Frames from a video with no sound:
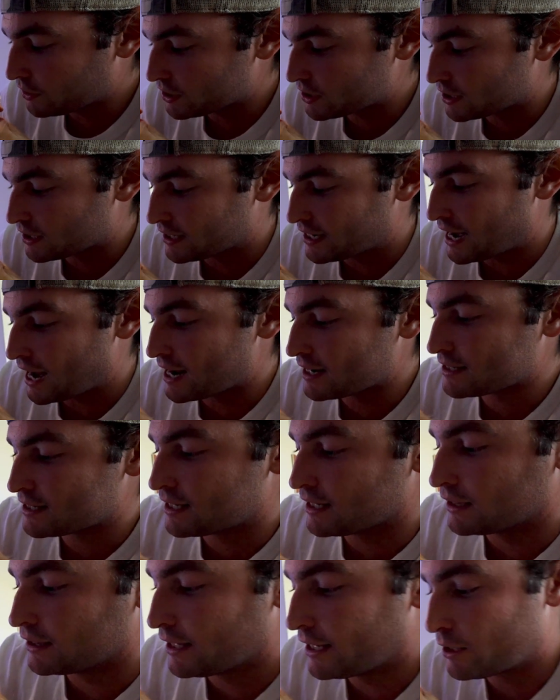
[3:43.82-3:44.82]
this
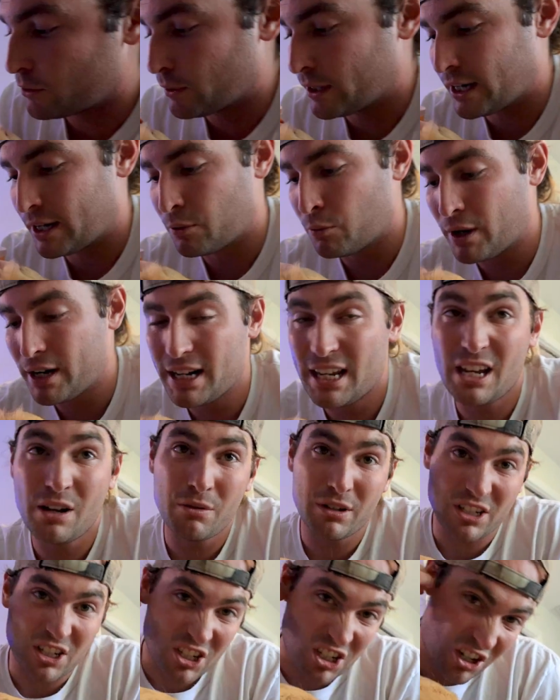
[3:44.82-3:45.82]
nasty liquid, and when he
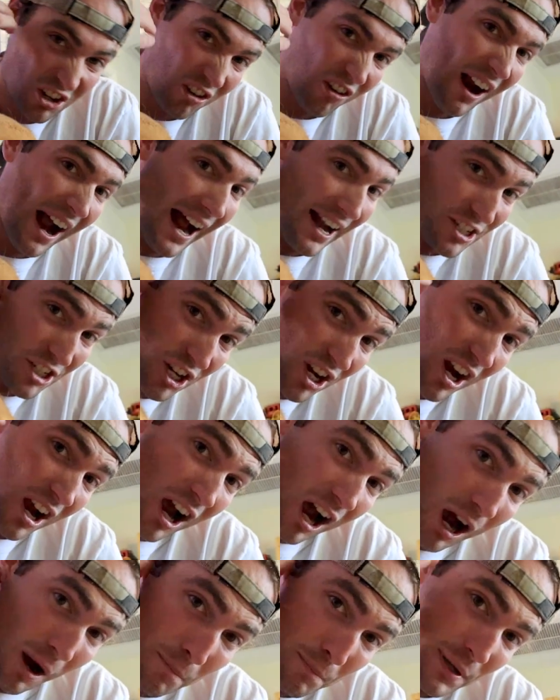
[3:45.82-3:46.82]
would scratch
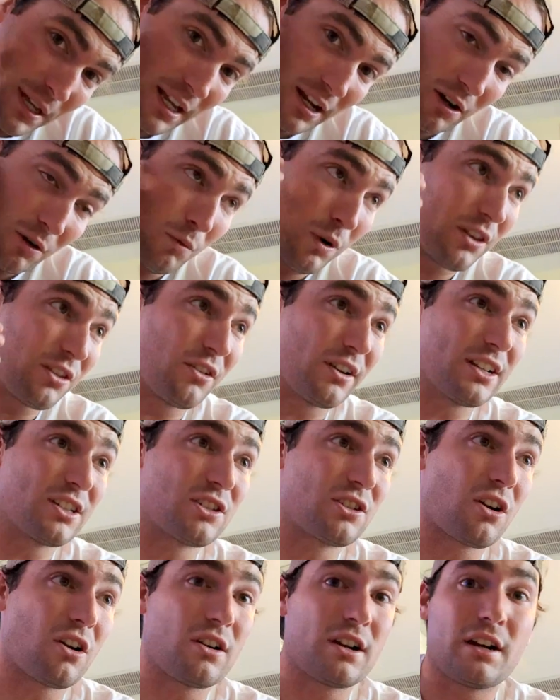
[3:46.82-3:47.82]
up here, whether it
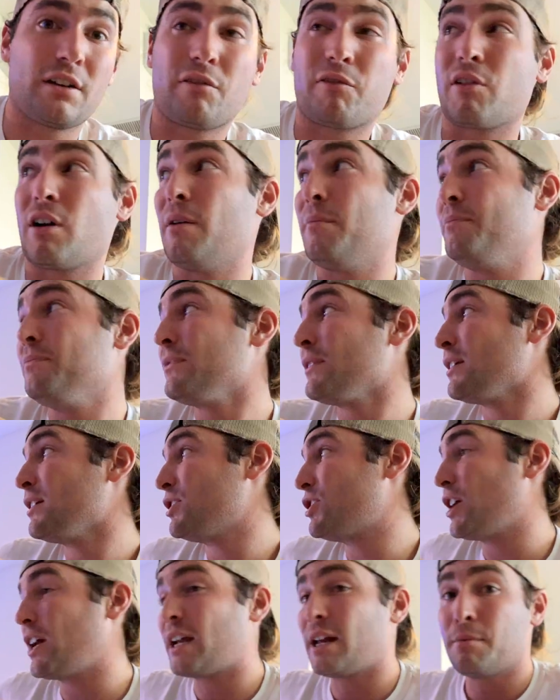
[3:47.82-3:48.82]
started from
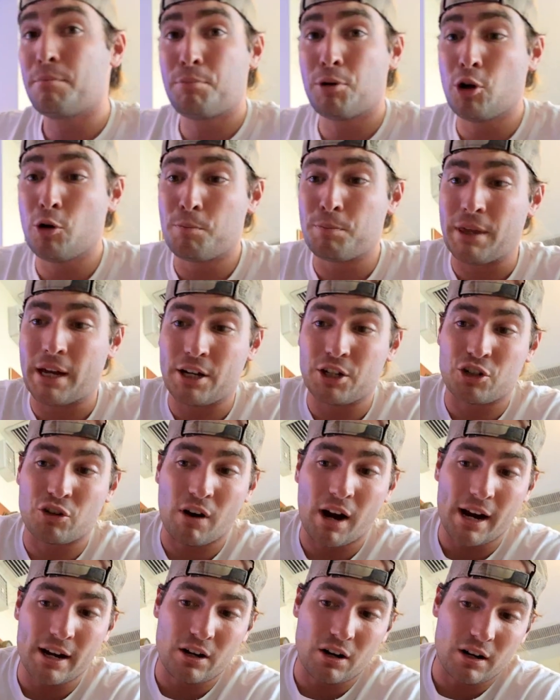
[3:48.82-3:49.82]
chicken poop that
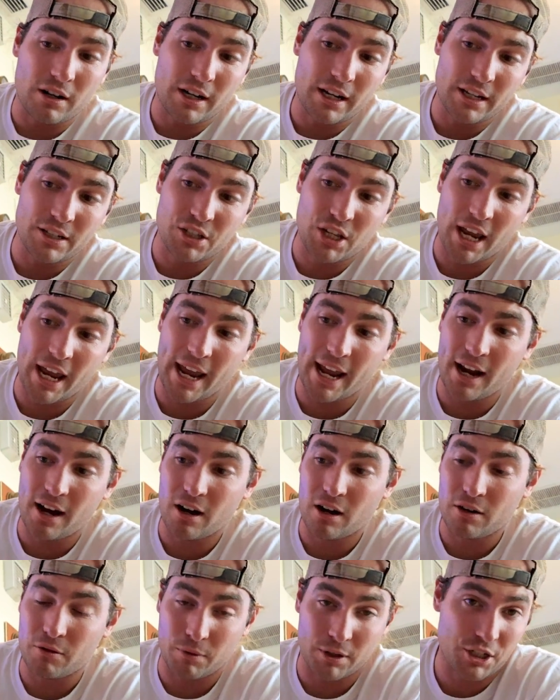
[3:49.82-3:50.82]
dried on his
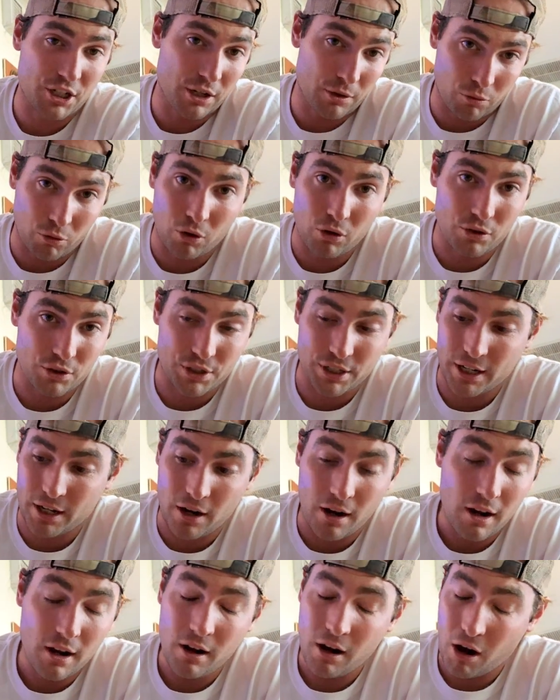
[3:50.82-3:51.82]
hair, which he rolls in
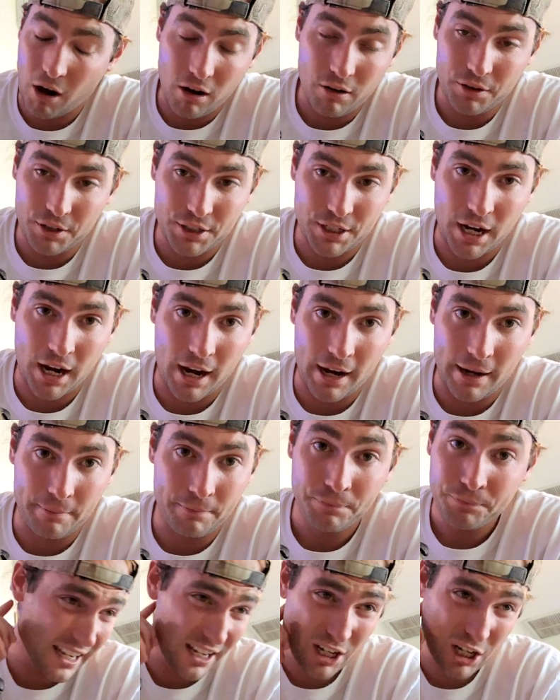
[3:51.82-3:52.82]
all the time,
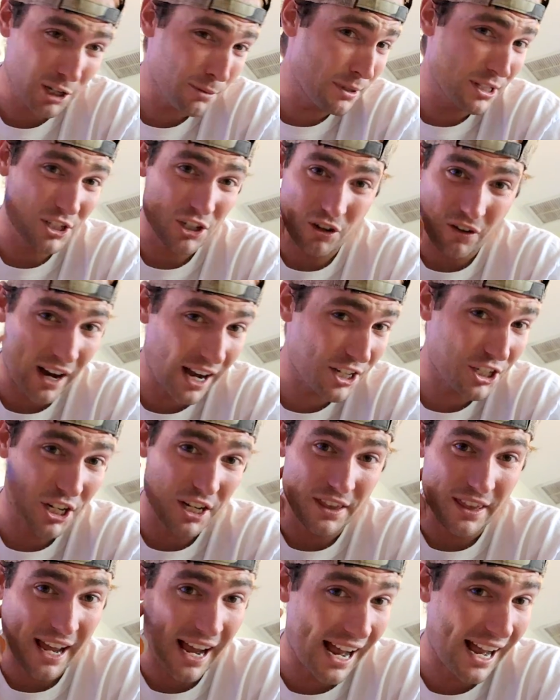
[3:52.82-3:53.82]
he could have been
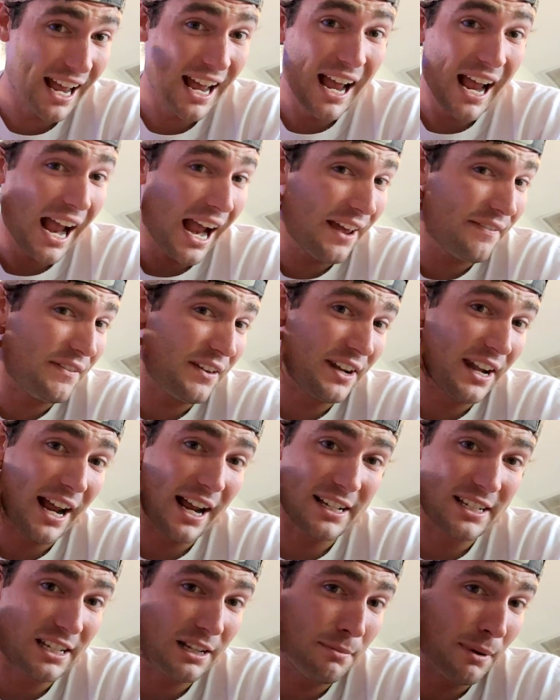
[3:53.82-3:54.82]
scratching that, and the
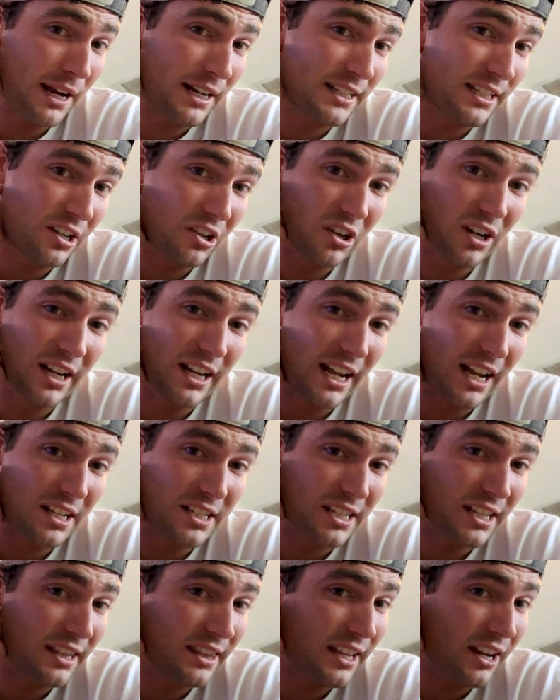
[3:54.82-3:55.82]
nasty bacteria
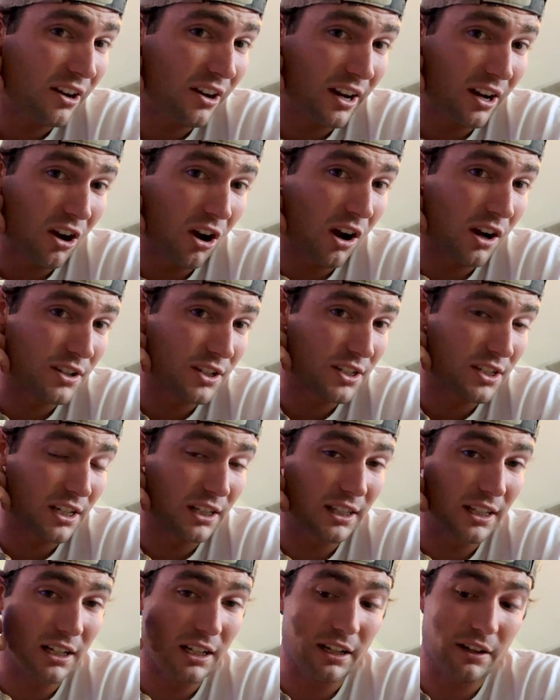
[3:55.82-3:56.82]
gets in there, it causes a
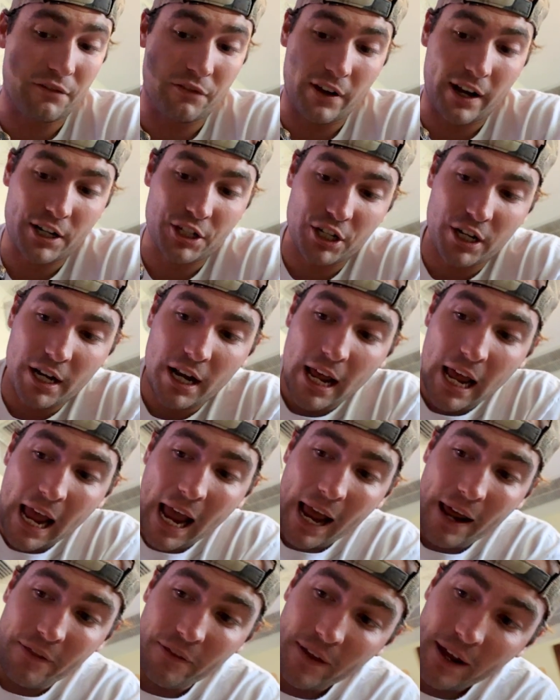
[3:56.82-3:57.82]
little infection.
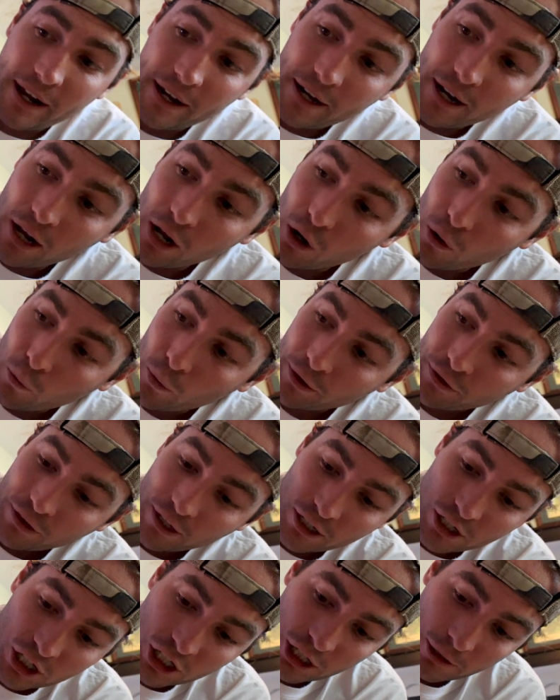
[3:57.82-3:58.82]
And then with
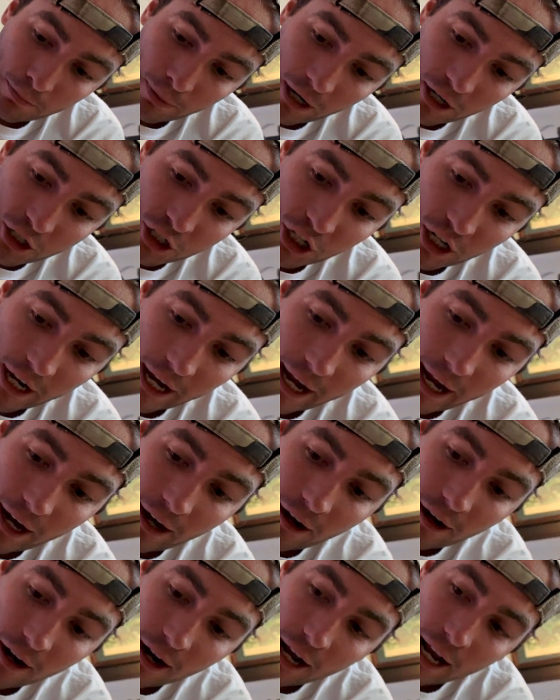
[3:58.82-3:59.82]
this spongy
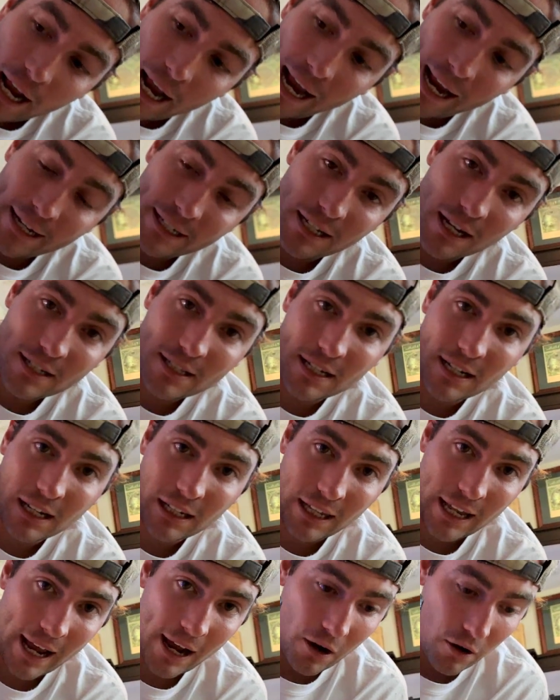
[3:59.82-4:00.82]
hair, it doesn't
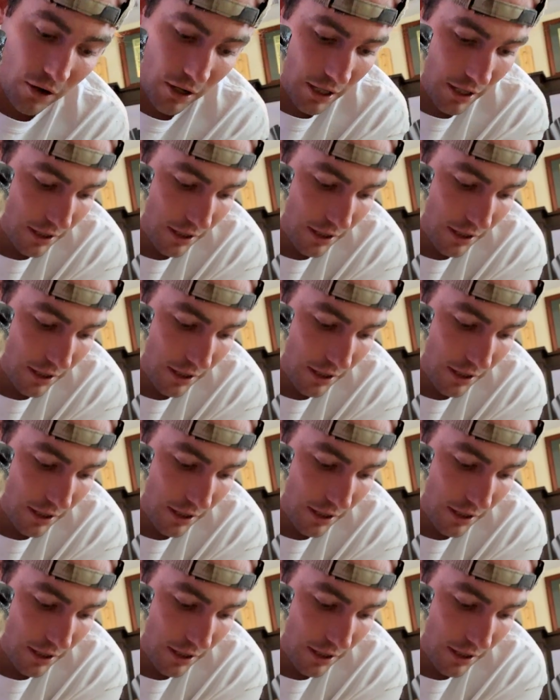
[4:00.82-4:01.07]
allow